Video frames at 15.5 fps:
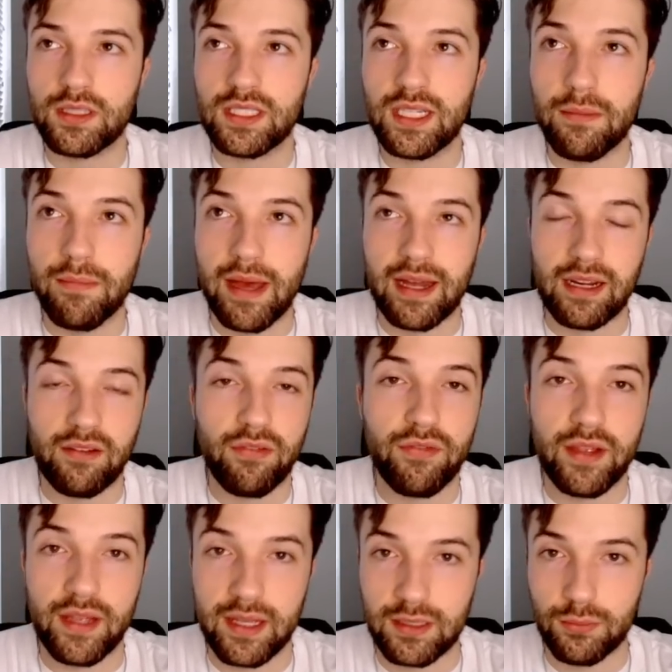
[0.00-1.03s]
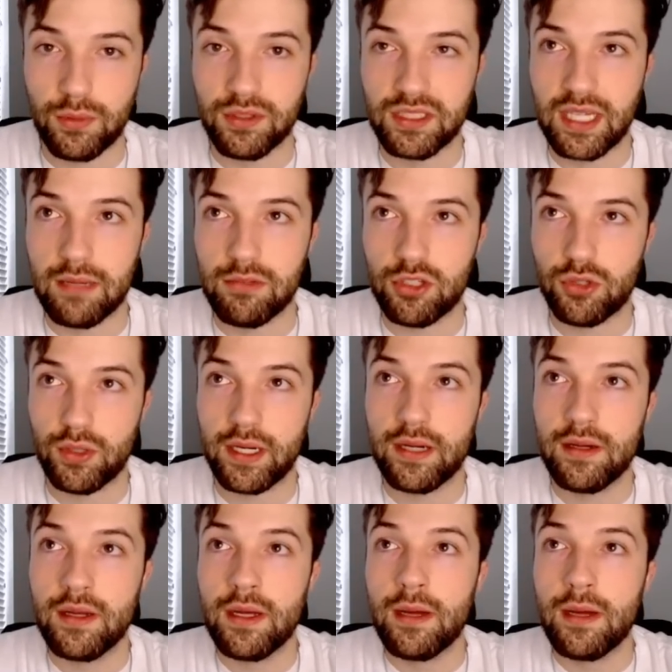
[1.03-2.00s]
schematic fit as well as chemistry.